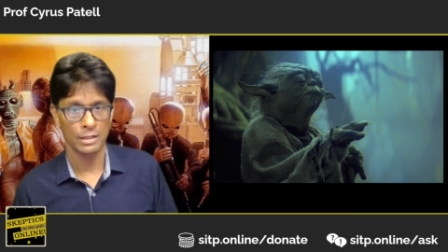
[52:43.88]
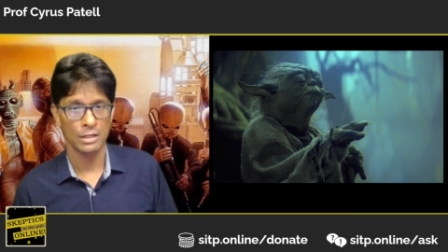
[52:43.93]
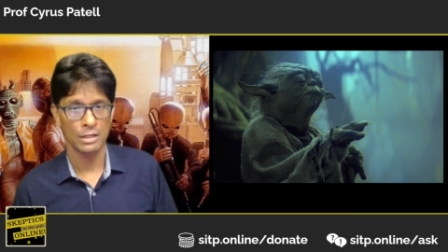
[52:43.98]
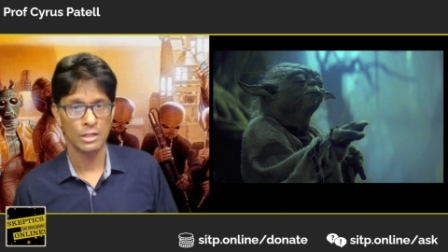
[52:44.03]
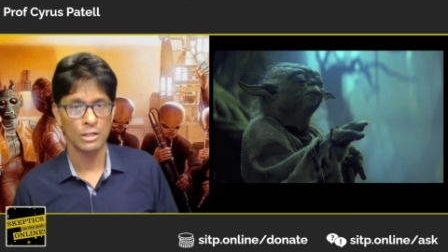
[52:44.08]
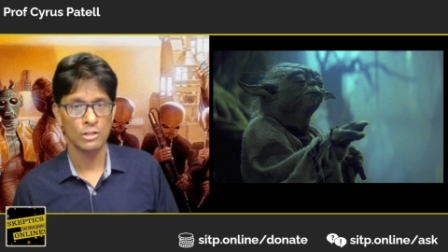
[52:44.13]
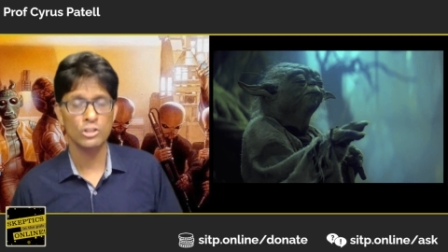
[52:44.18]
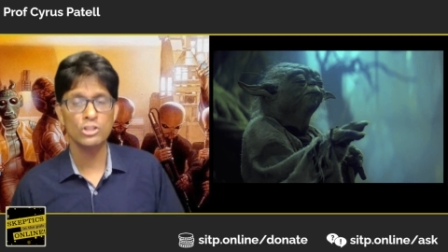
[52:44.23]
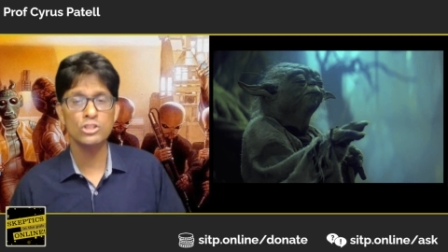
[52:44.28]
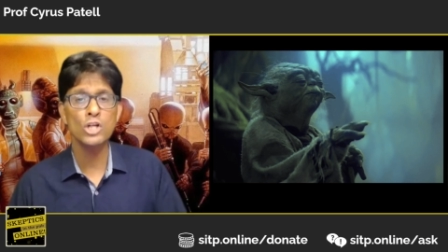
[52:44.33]

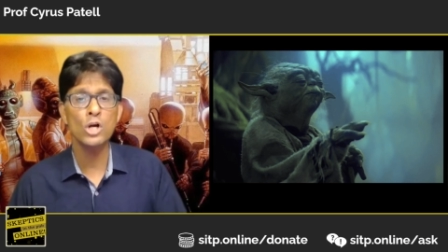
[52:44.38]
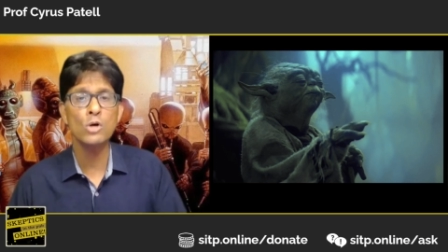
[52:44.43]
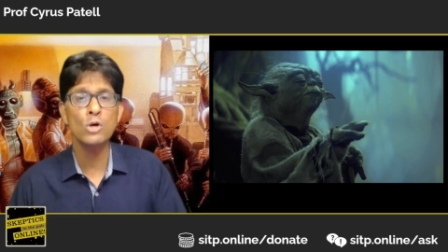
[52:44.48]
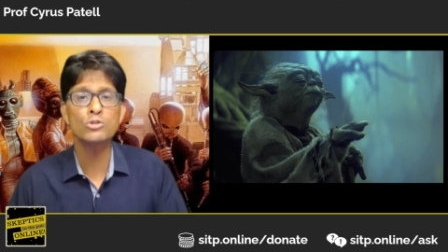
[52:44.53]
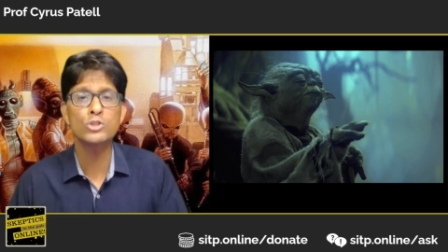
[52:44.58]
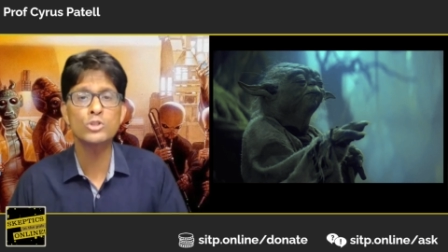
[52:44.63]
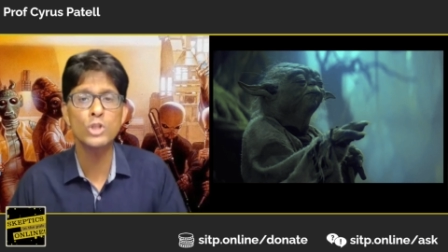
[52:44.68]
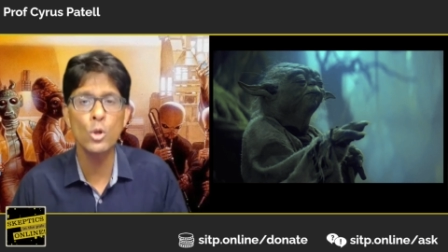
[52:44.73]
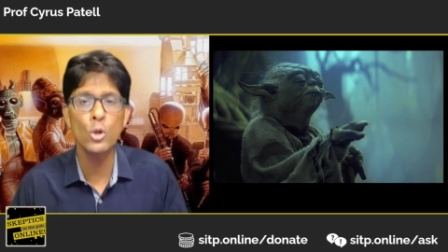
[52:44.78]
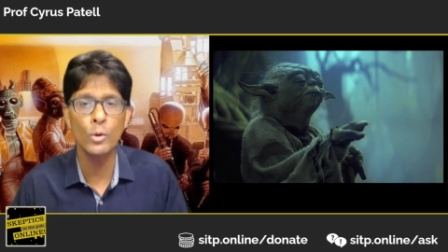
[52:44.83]
There's no
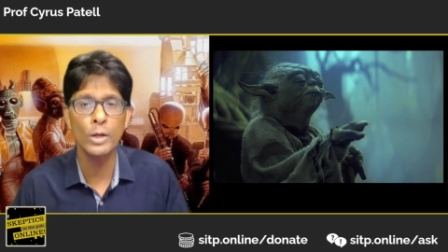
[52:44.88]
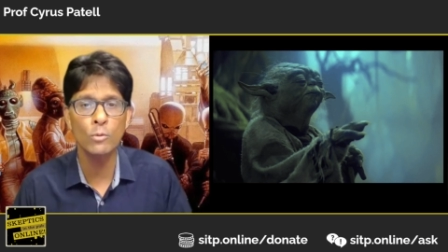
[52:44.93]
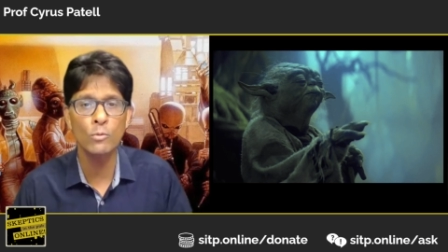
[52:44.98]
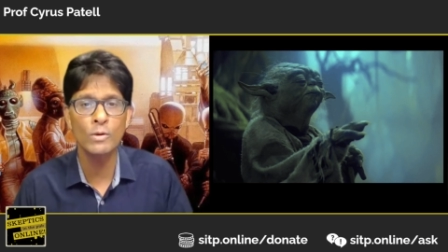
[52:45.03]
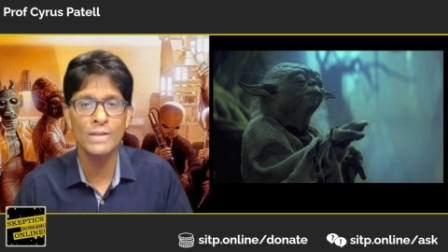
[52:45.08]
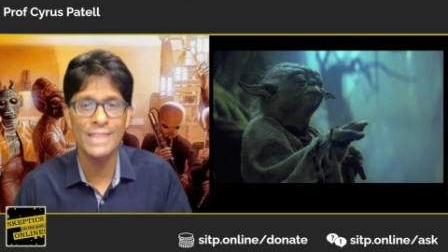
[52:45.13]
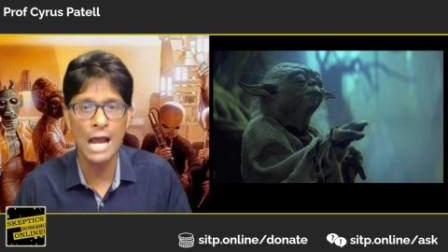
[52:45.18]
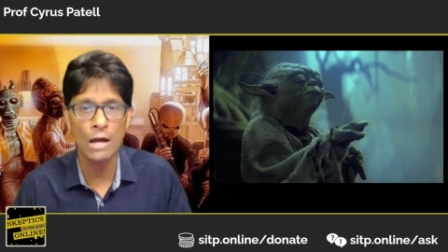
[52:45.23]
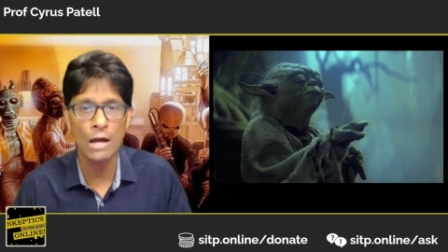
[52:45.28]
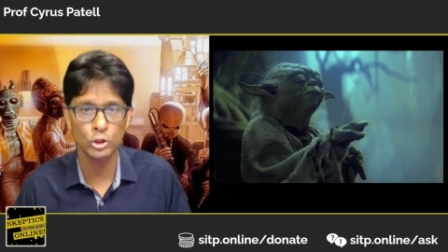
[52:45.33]
doing
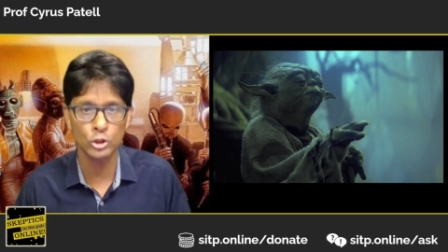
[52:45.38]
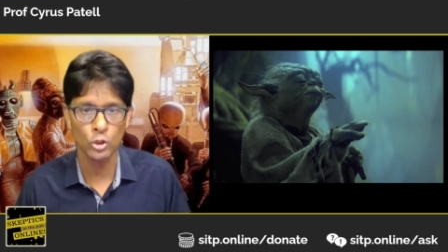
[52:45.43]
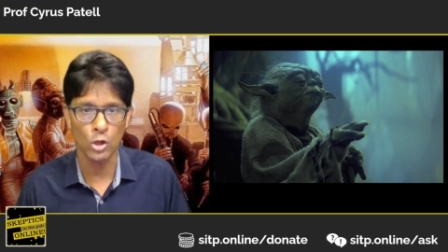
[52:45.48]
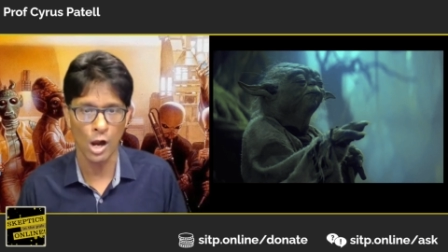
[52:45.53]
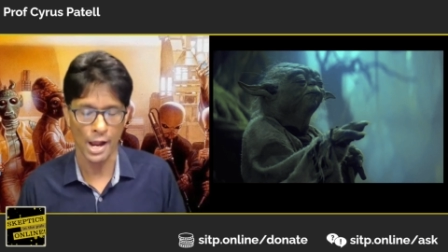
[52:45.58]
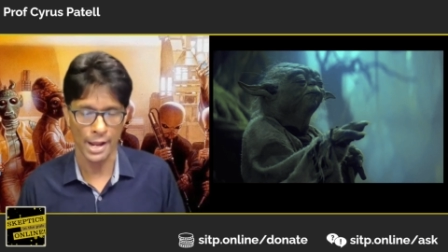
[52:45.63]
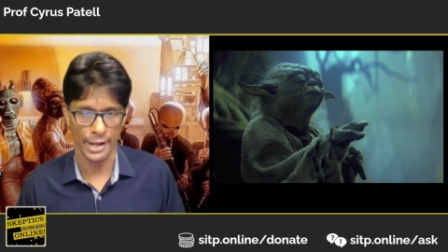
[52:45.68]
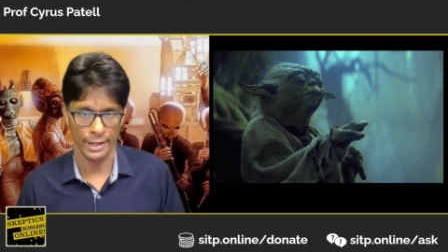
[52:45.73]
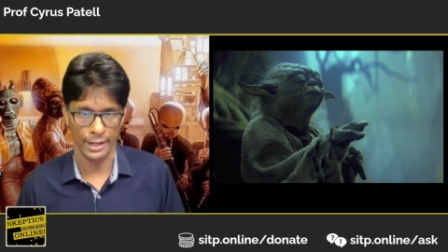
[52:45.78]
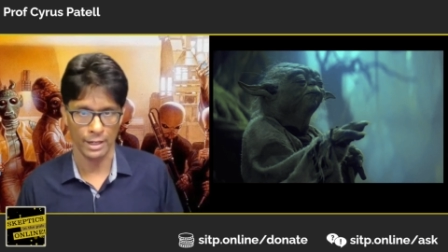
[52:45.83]
without
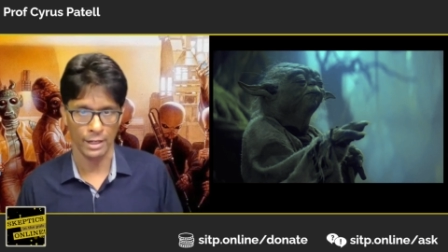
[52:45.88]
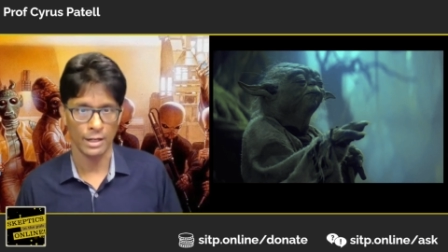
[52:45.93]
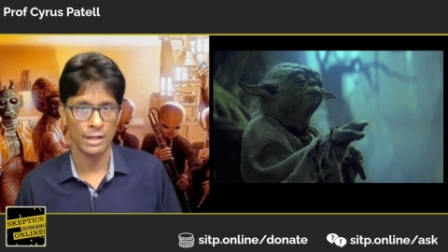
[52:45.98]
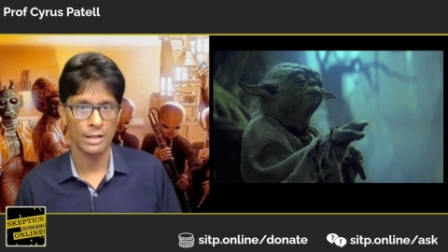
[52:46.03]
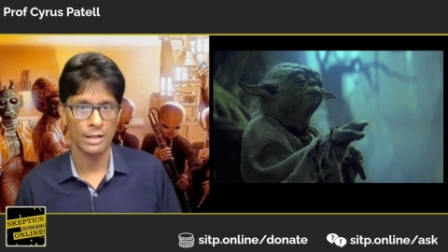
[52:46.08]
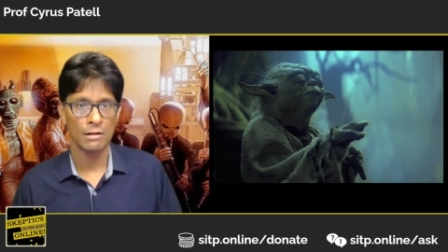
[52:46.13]
trying.